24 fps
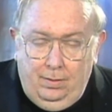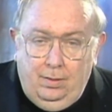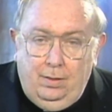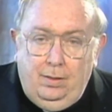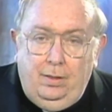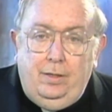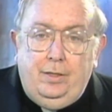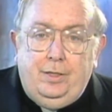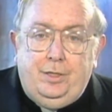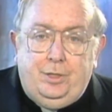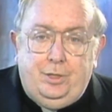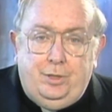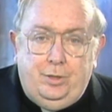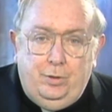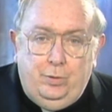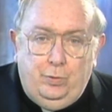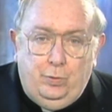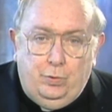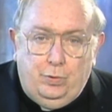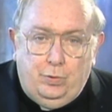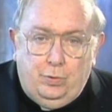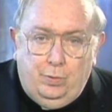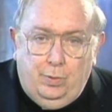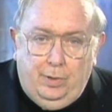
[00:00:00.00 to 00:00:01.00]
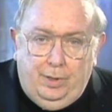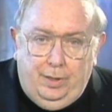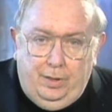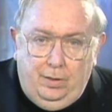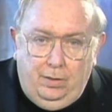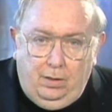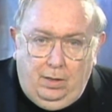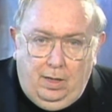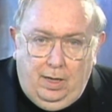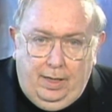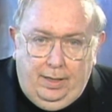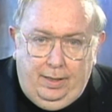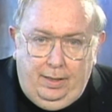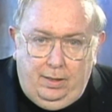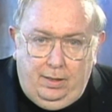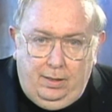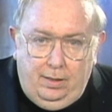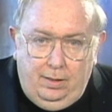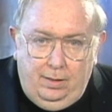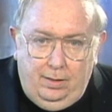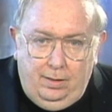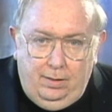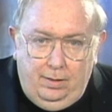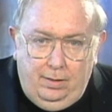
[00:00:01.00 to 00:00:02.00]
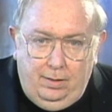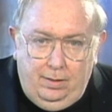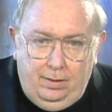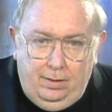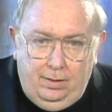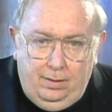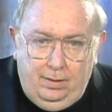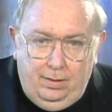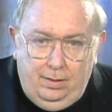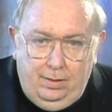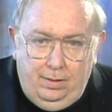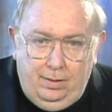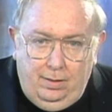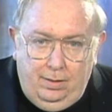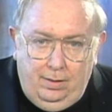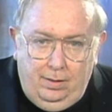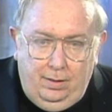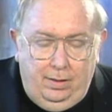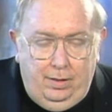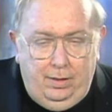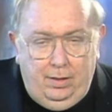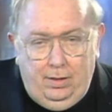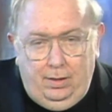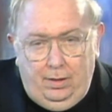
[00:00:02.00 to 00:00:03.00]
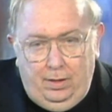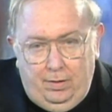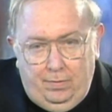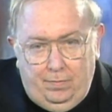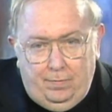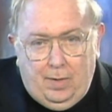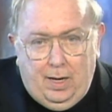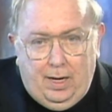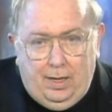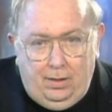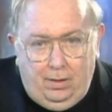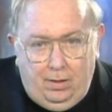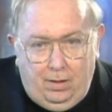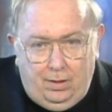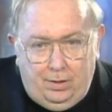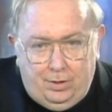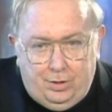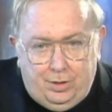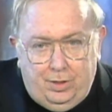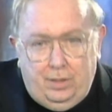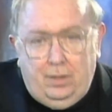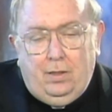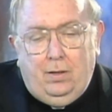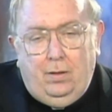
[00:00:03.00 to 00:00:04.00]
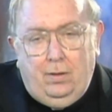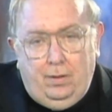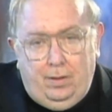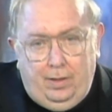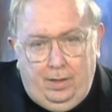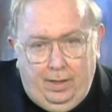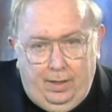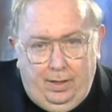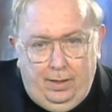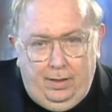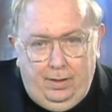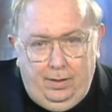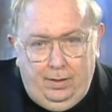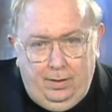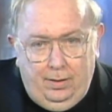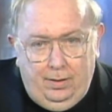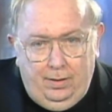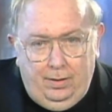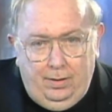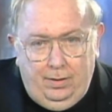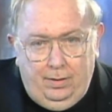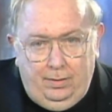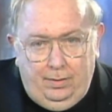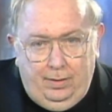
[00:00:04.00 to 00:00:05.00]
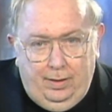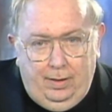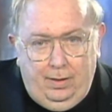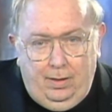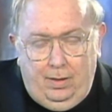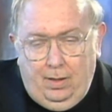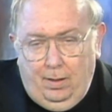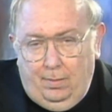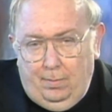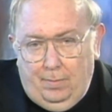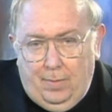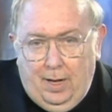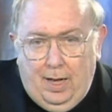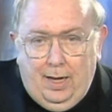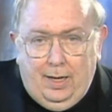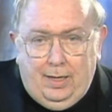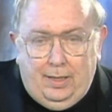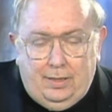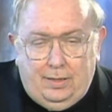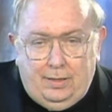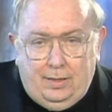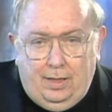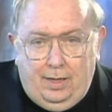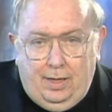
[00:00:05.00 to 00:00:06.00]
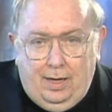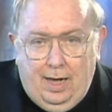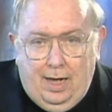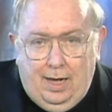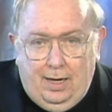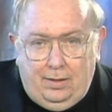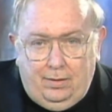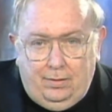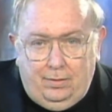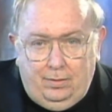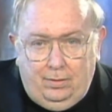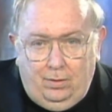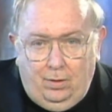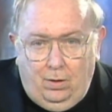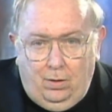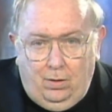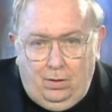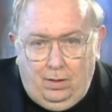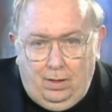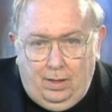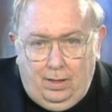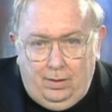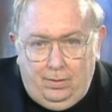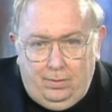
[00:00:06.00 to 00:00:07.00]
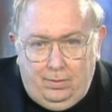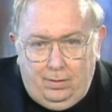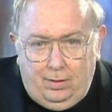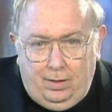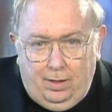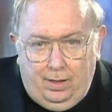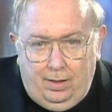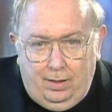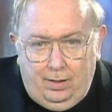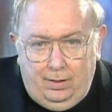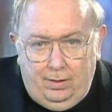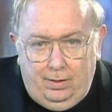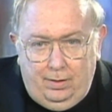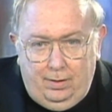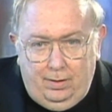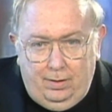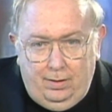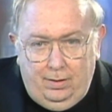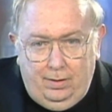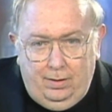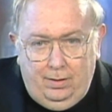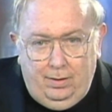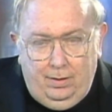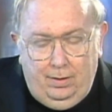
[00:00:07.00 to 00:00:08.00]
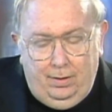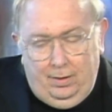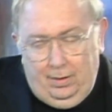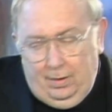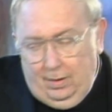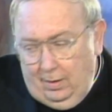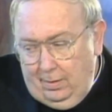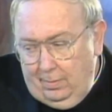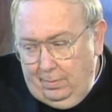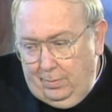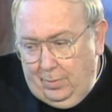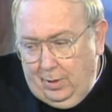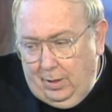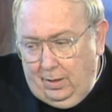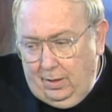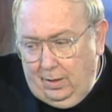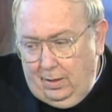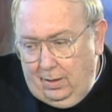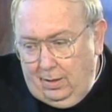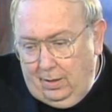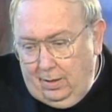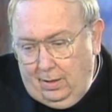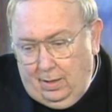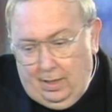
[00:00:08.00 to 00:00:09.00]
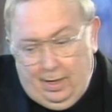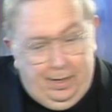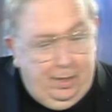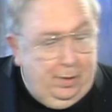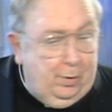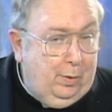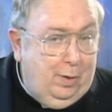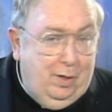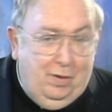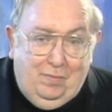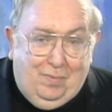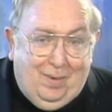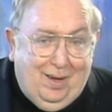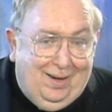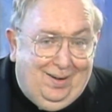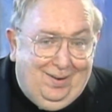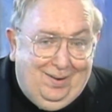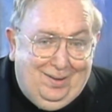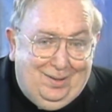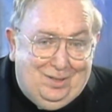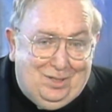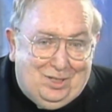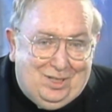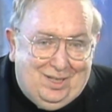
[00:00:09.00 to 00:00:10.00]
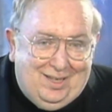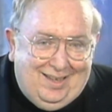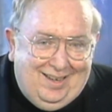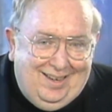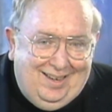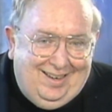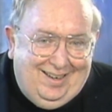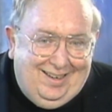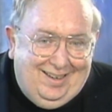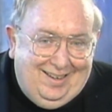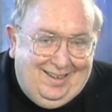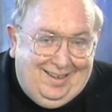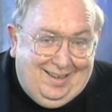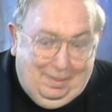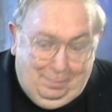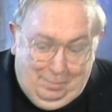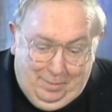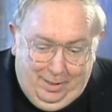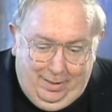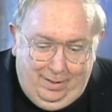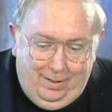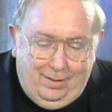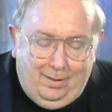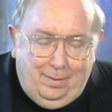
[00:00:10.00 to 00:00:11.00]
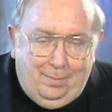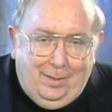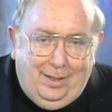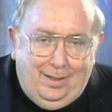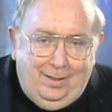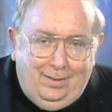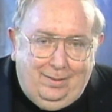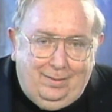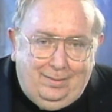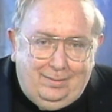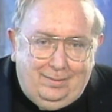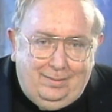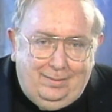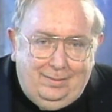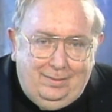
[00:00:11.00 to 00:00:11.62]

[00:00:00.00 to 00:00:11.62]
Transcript: You choose what you like. You live by logic, okay. Then come back as a cat or a dog, I don't care. But I don't live by logic. I'm here, am I not?